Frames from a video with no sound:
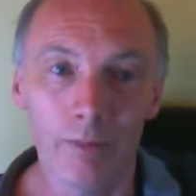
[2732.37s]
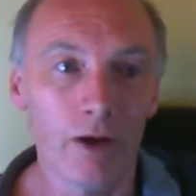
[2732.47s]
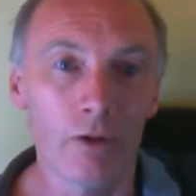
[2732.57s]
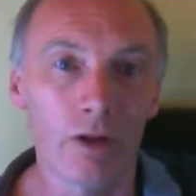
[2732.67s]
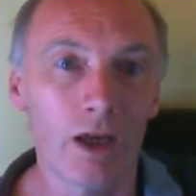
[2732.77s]
my
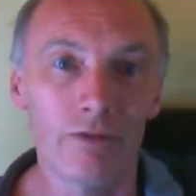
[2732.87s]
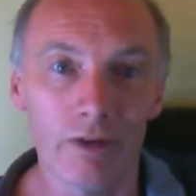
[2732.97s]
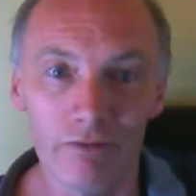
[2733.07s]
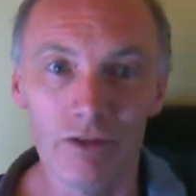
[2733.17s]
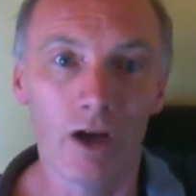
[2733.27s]
whole life
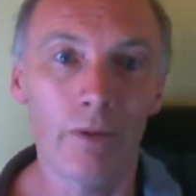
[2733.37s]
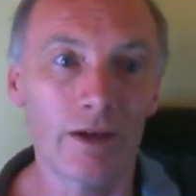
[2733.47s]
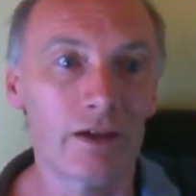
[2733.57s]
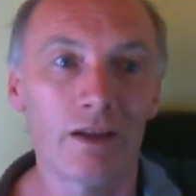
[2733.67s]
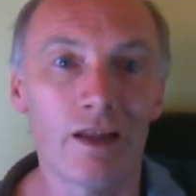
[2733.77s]
and I've no
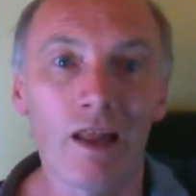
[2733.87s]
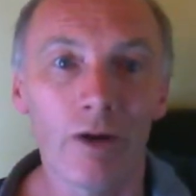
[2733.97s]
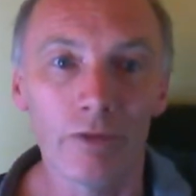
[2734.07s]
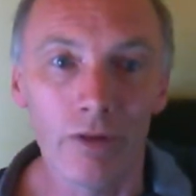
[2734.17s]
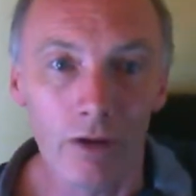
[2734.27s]
idea that
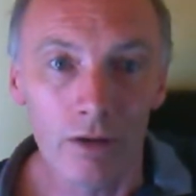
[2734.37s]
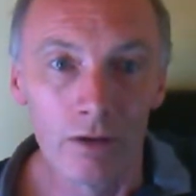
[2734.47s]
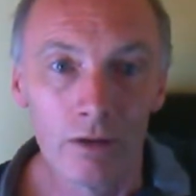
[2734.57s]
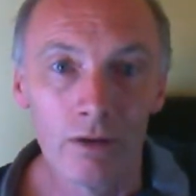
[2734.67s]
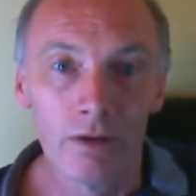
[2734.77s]
that was there.
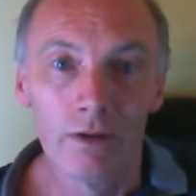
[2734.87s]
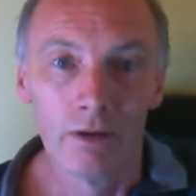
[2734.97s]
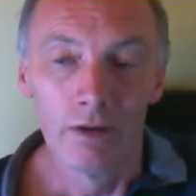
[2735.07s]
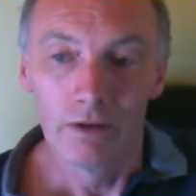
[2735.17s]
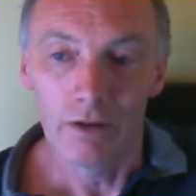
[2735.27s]

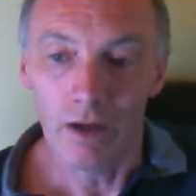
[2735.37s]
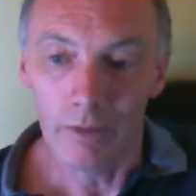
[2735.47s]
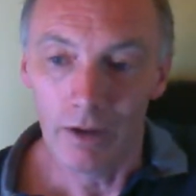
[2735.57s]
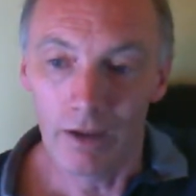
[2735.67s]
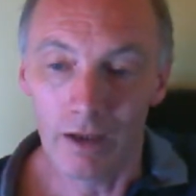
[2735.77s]
You
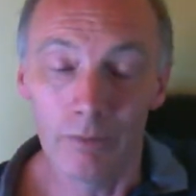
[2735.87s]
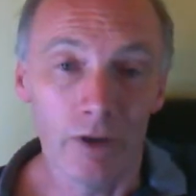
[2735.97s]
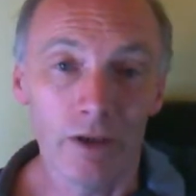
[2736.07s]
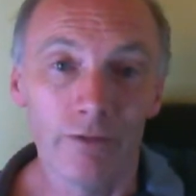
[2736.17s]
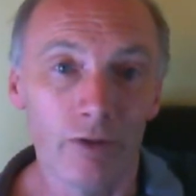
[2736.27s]
know, and that's
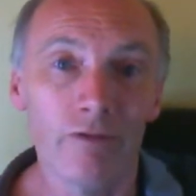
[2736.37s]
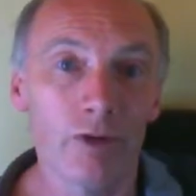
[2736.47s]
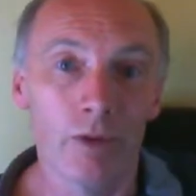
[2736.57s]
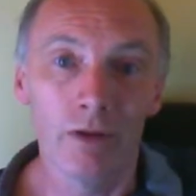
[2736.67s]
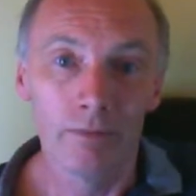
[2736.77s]
brilliant for
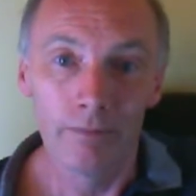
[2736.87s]
everyone.